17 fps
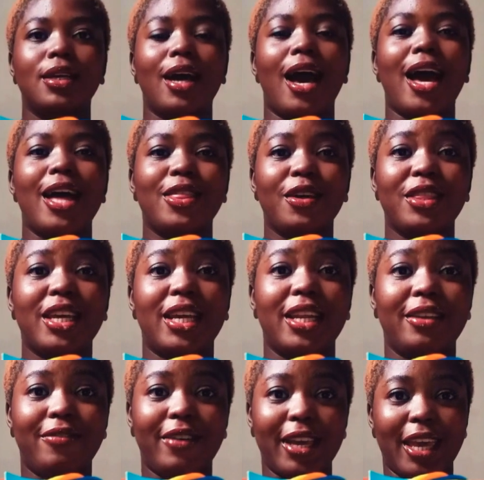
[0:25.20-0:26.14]
I thought
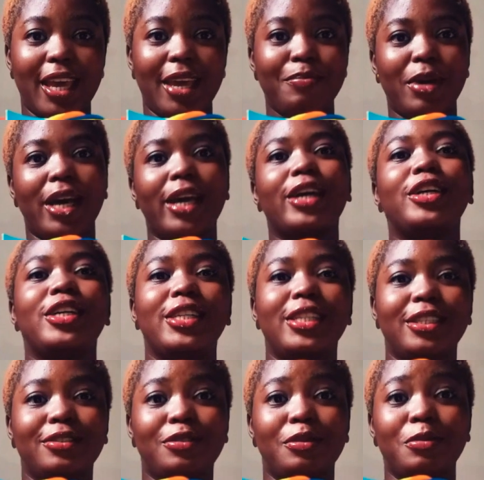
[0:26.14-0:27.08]
that if I get back
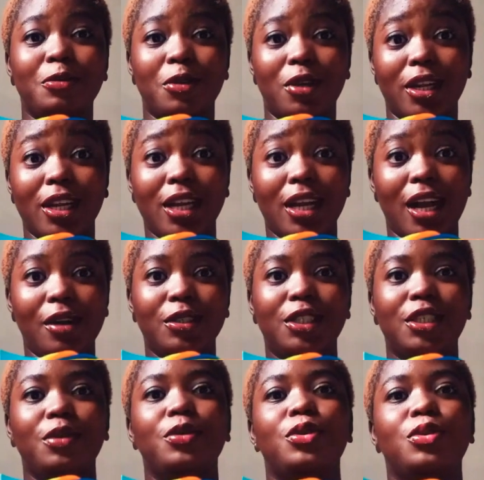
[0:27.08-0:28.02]
early from work, I'll
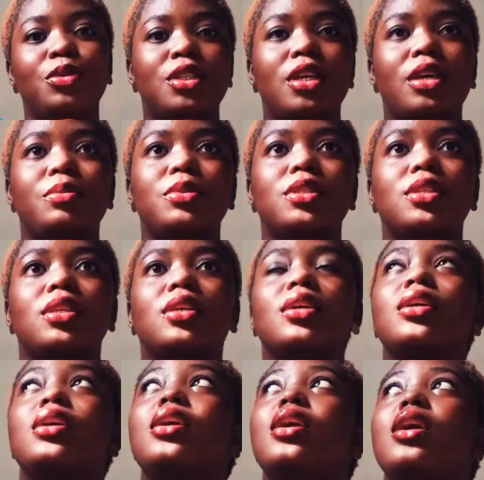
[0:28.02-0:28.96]
show you Gems
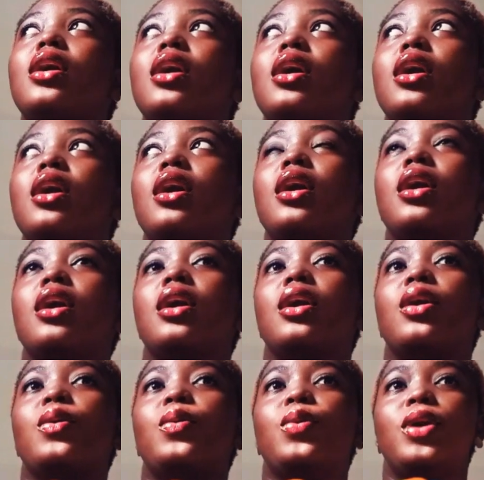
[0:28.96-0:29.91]

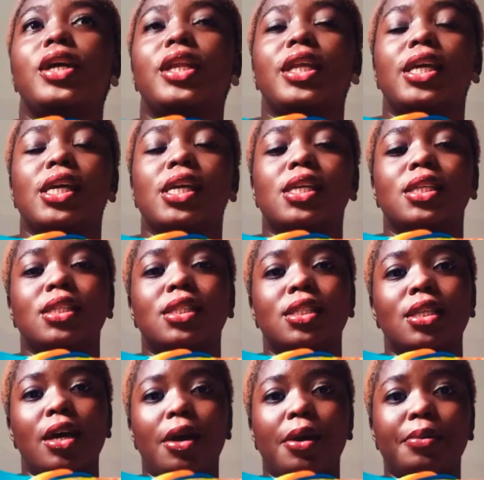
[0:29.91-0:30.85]
what
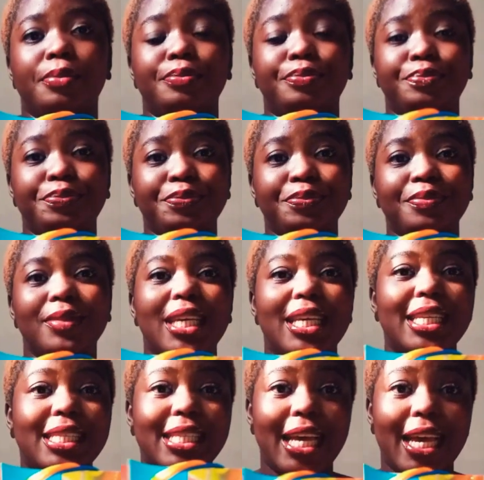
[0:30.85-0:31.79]
is
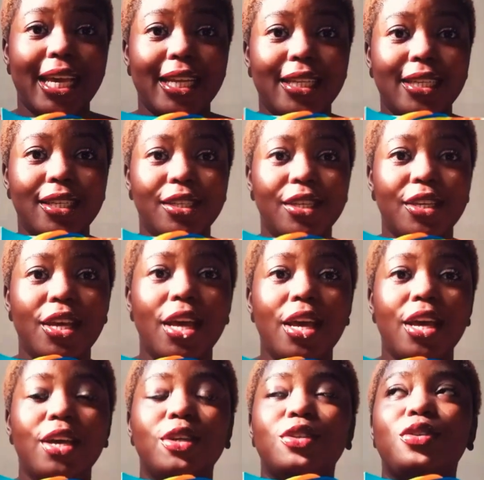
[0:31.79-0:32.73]
inside.
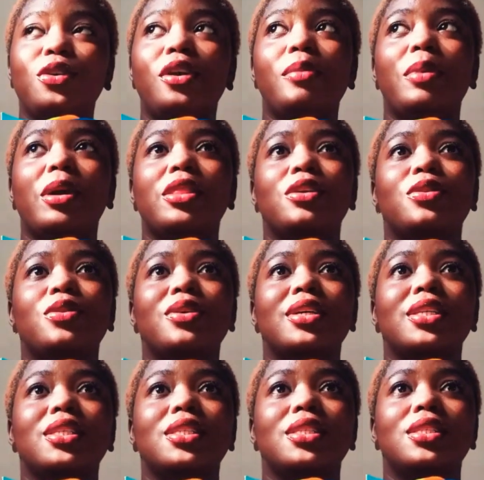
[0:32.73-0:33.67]
Sorry about the
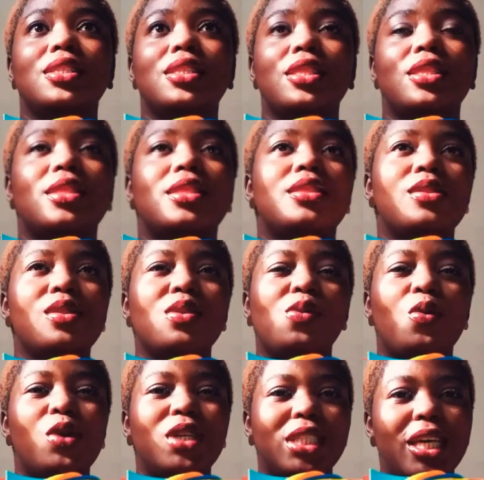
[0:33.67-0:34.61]
noise.
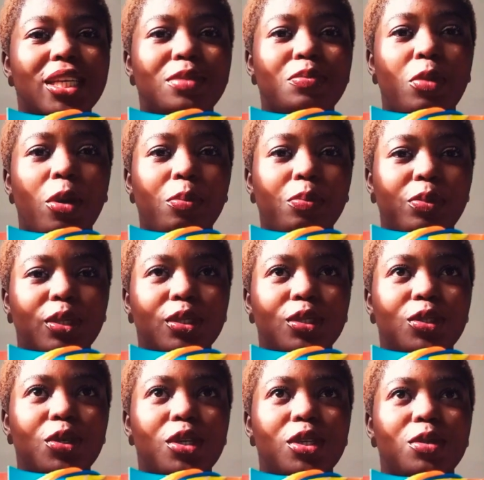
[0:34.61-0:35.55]
Water is
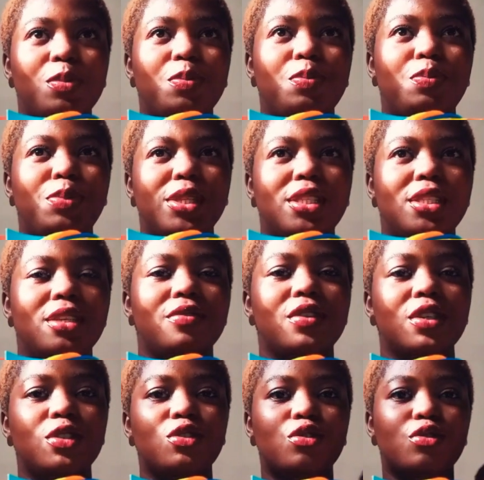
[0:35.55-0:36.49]
pumping, so bits of
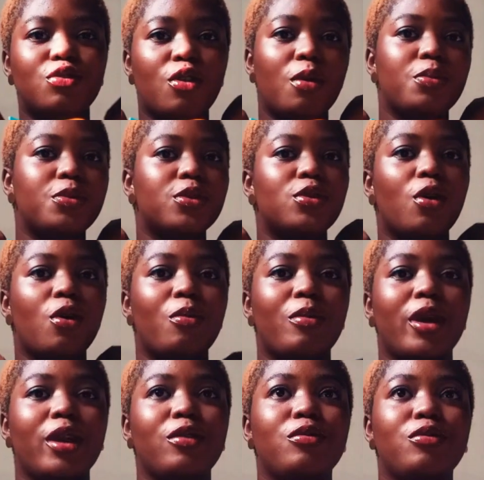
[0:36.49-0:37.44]
it drops on
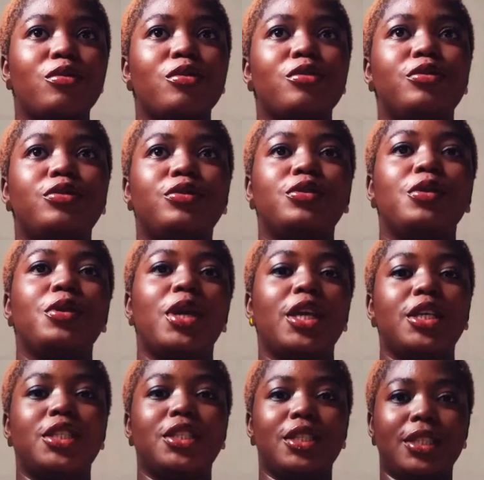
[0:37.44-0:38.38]
my roof
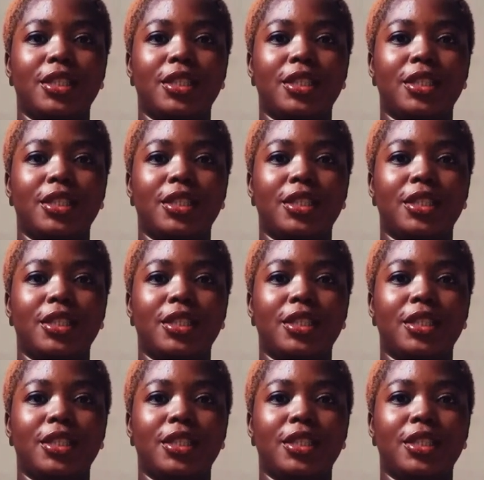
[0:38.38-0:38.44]
occasionally.